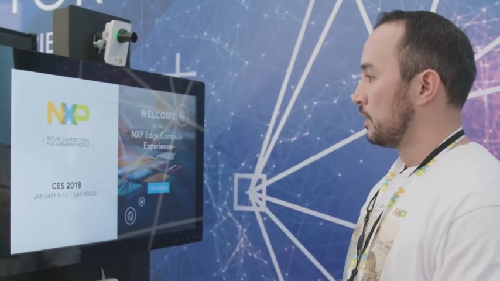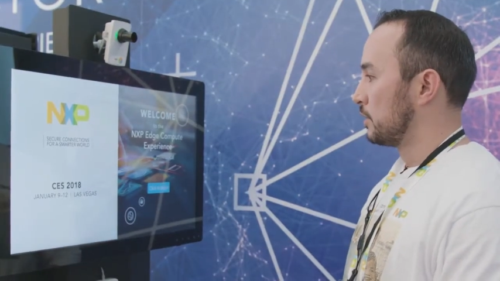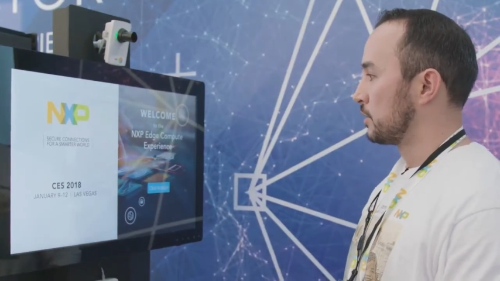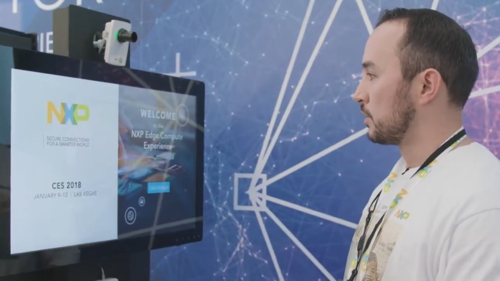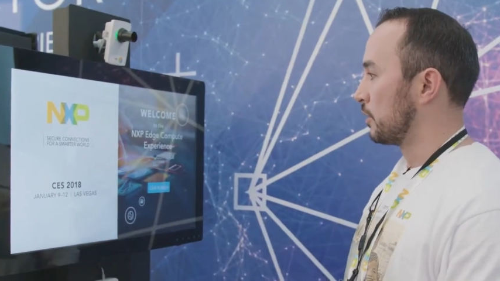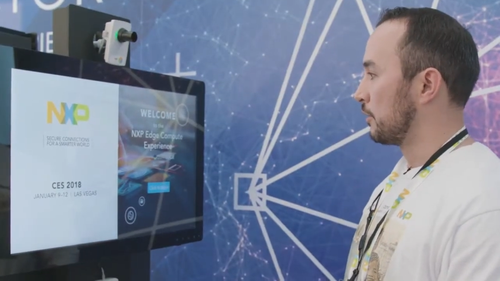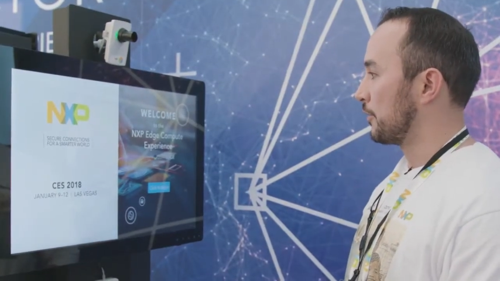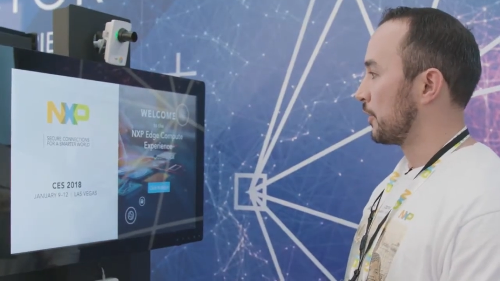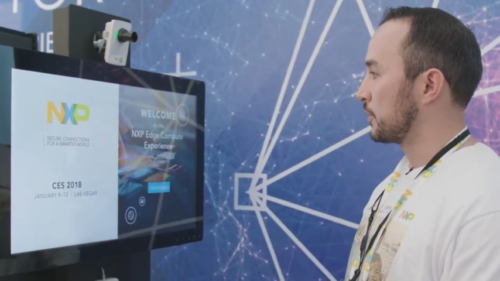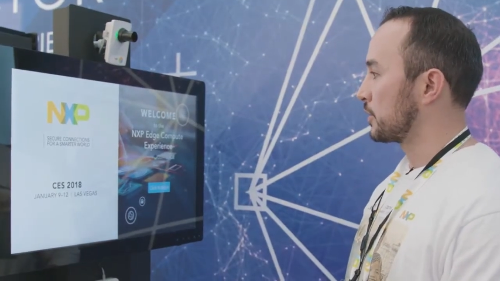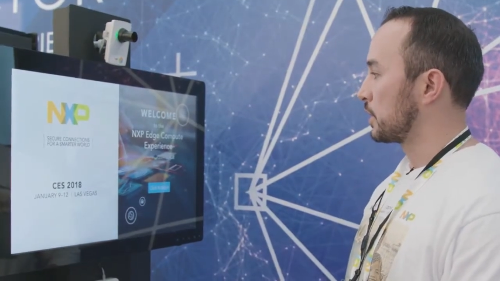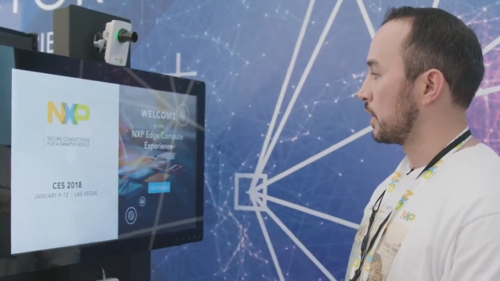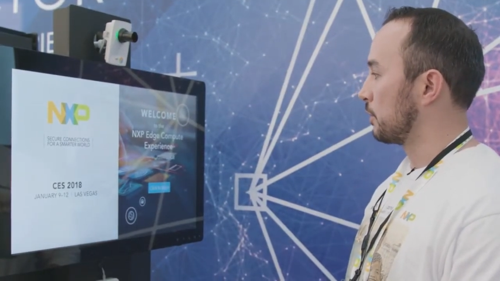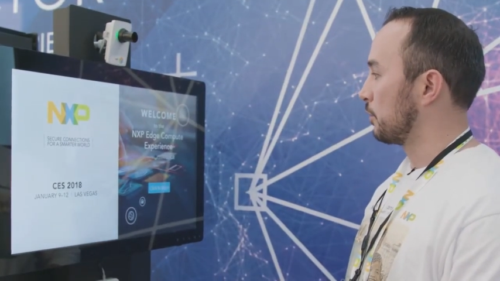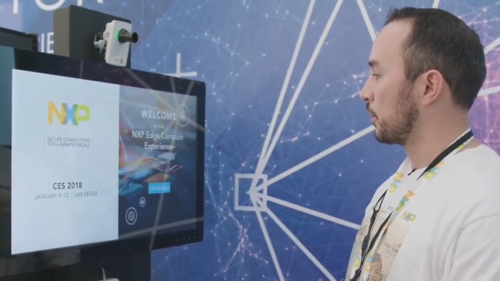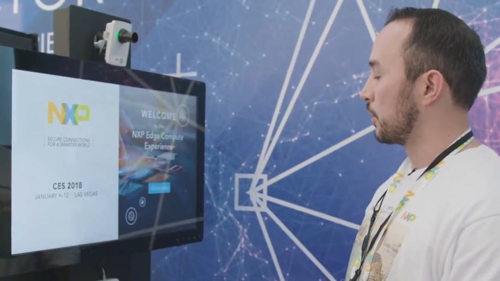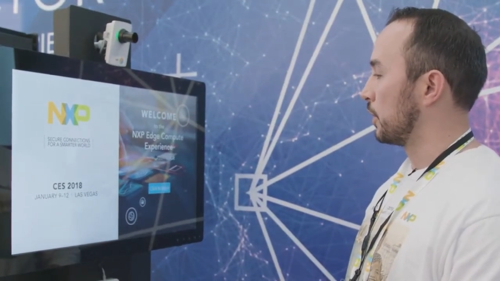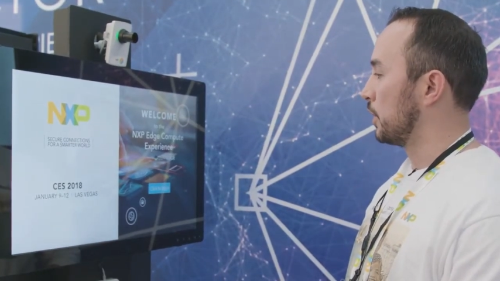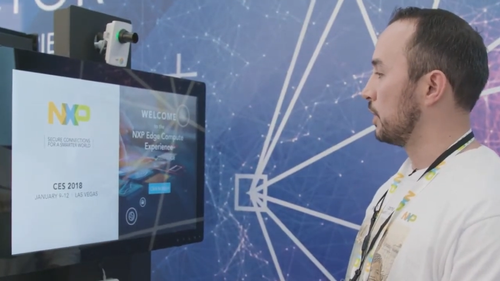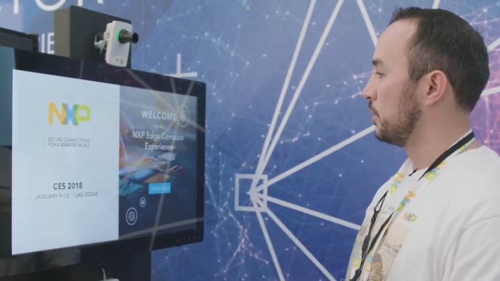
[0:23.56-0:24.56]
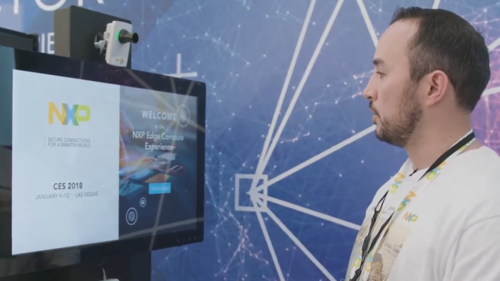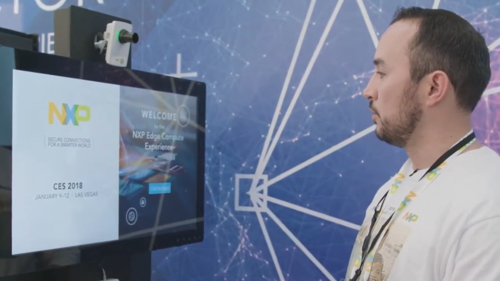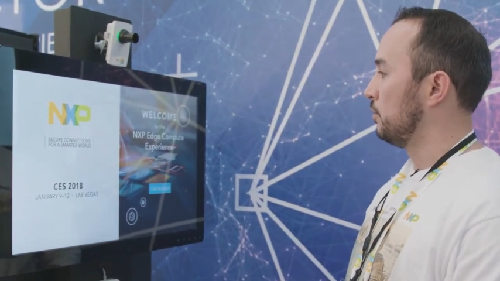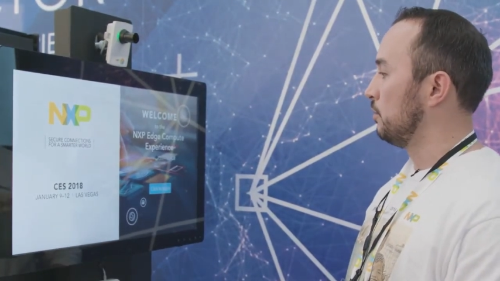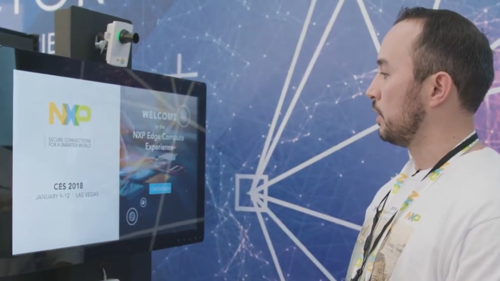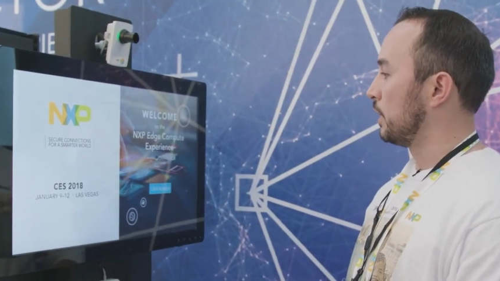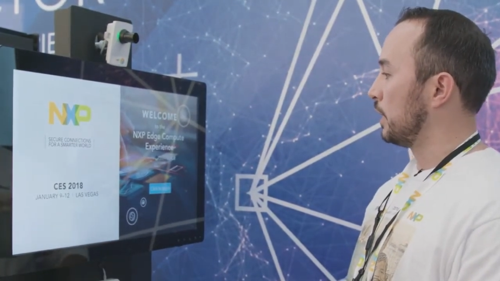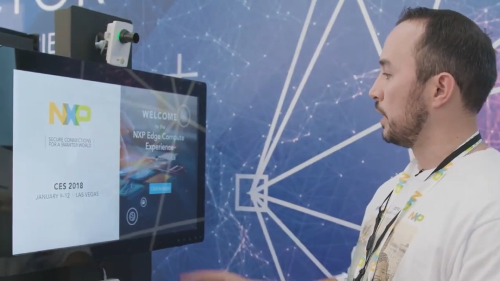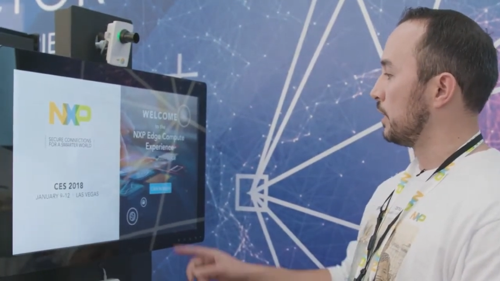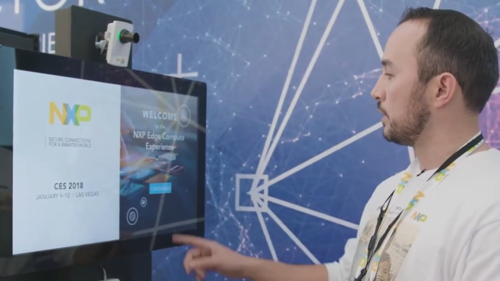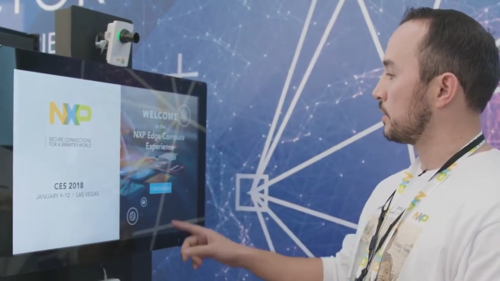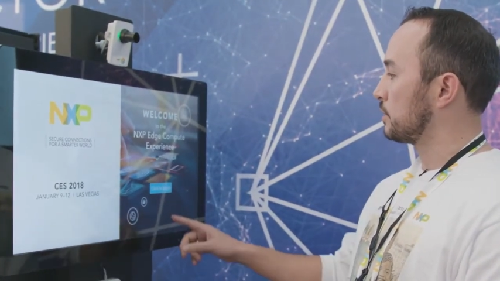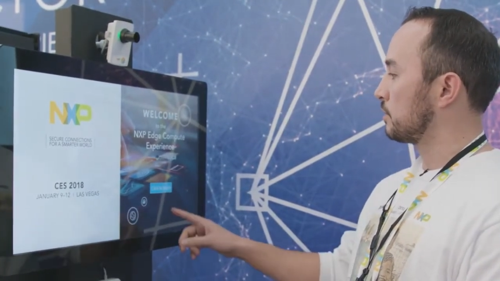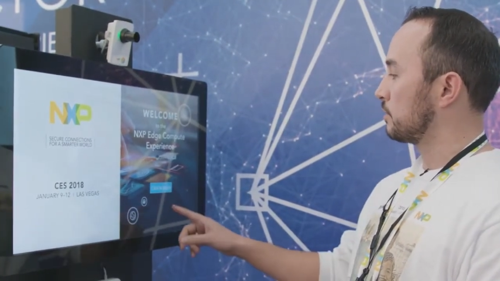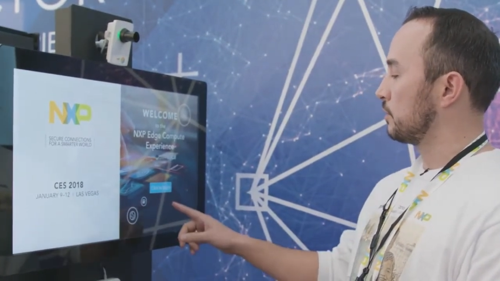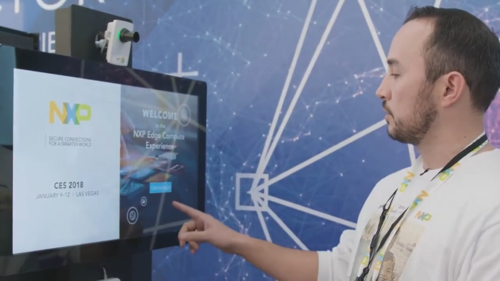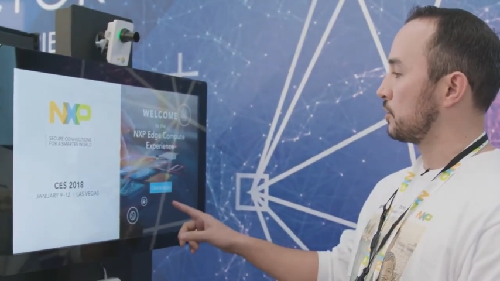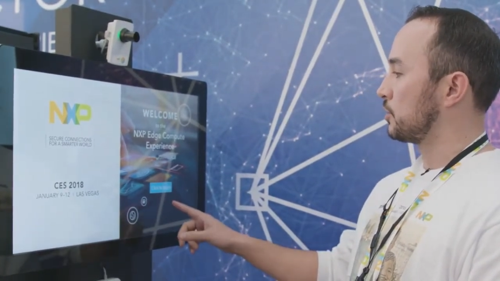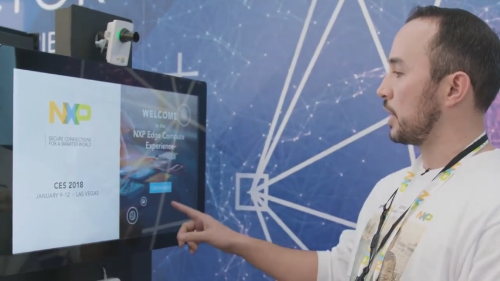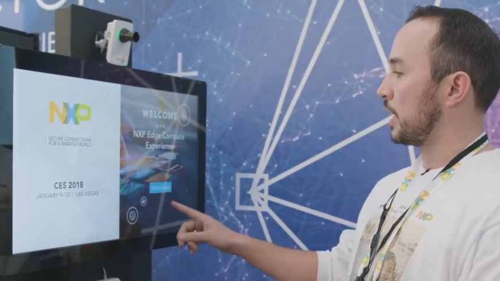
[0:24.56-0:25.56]
So the first thing we're going to do is
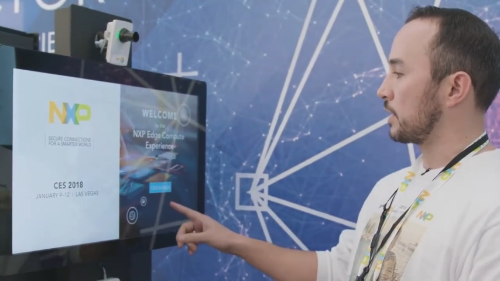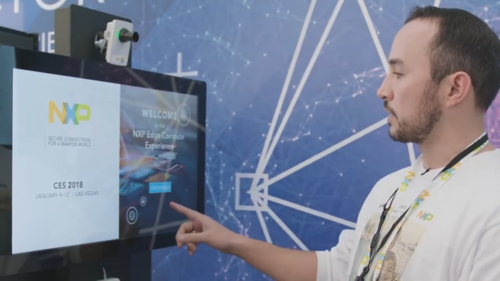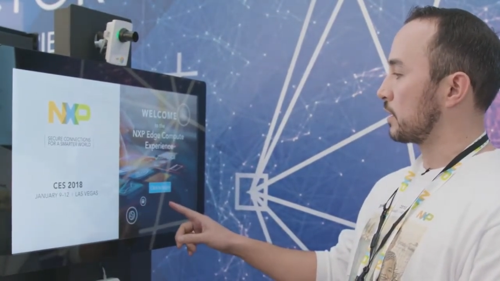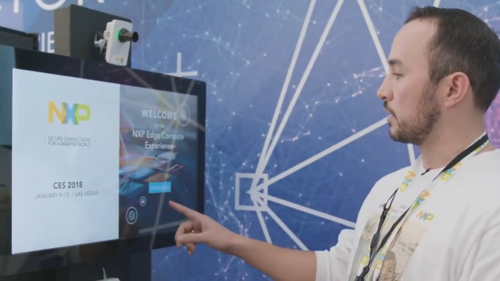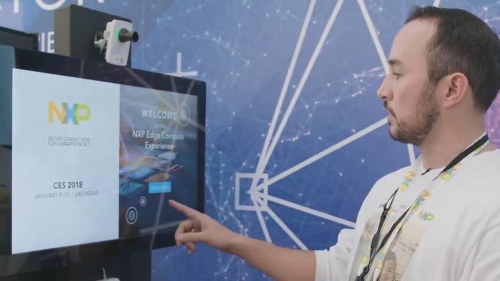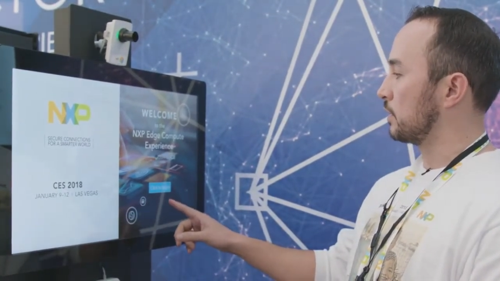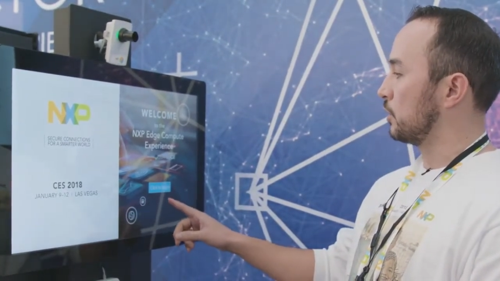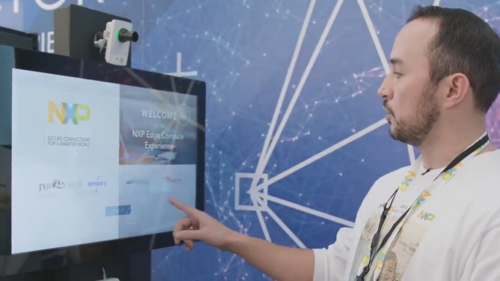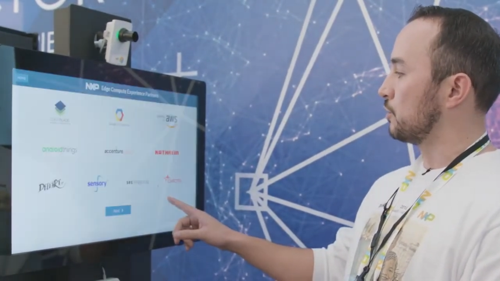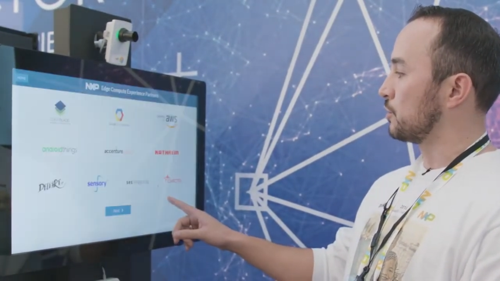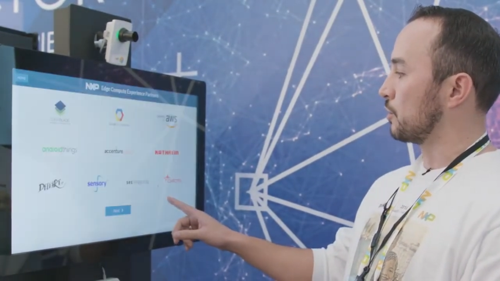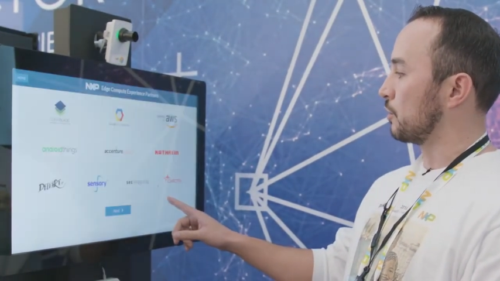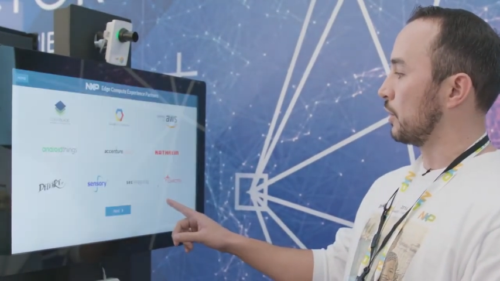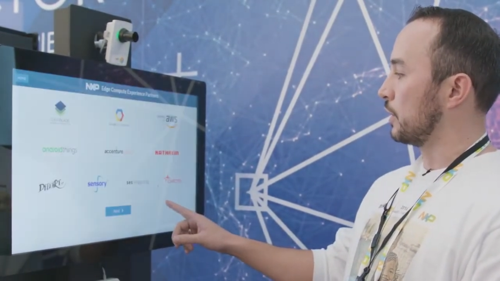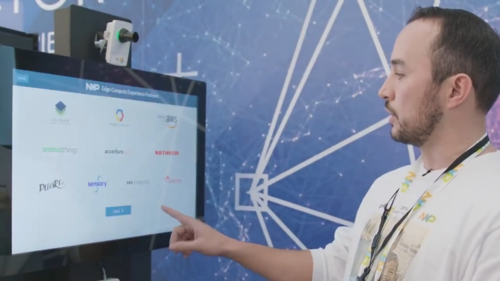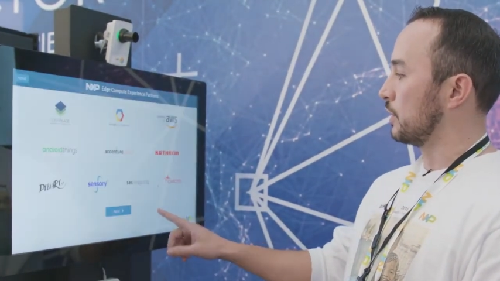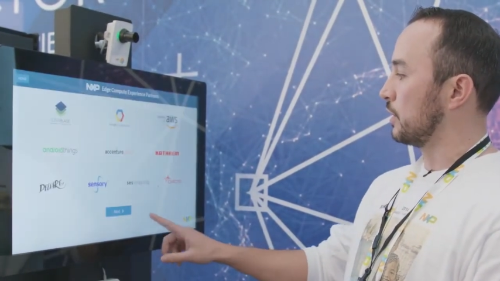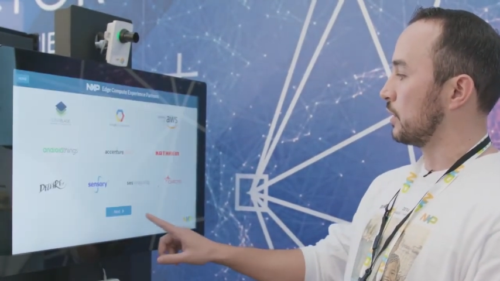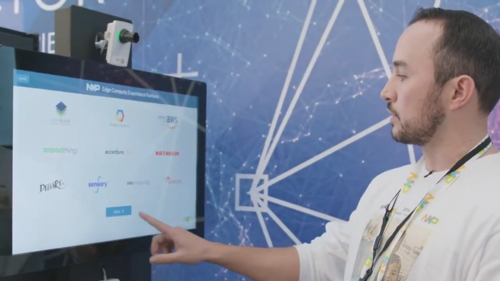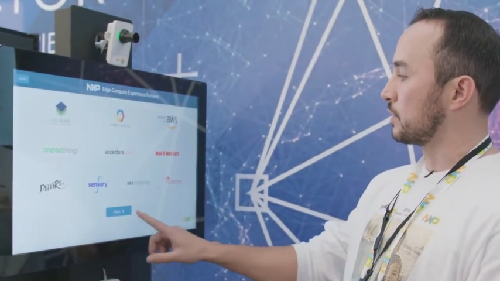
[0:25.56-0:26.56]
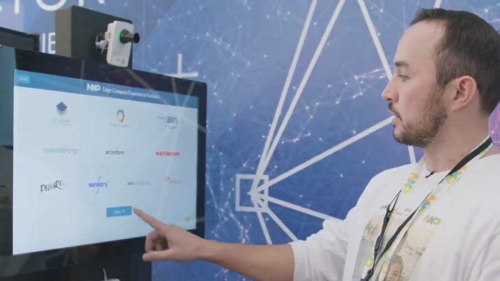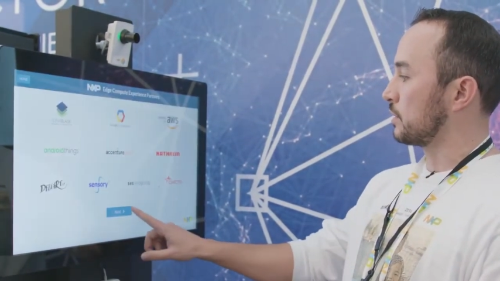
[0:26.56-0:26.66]
check the user into the